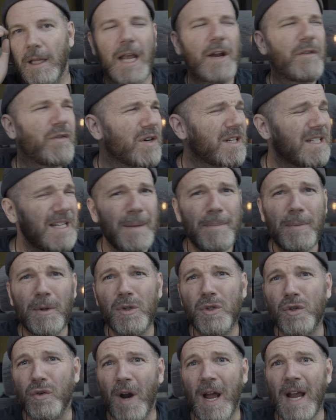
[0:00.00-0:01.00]
Like, for
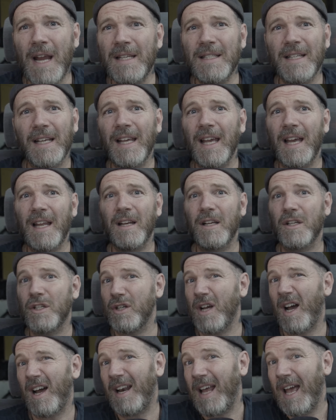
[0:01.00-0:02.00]
example, trying to get a
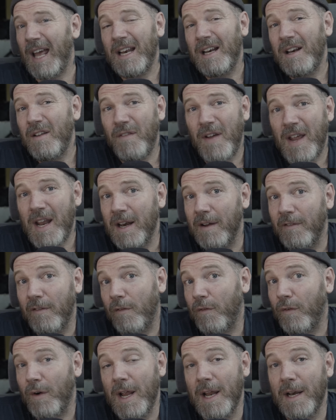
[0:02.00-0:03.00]
shot at an event of
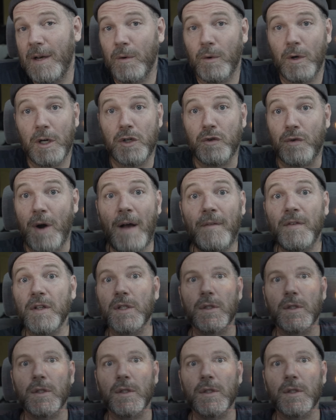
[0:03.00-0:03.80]
a friend or a travel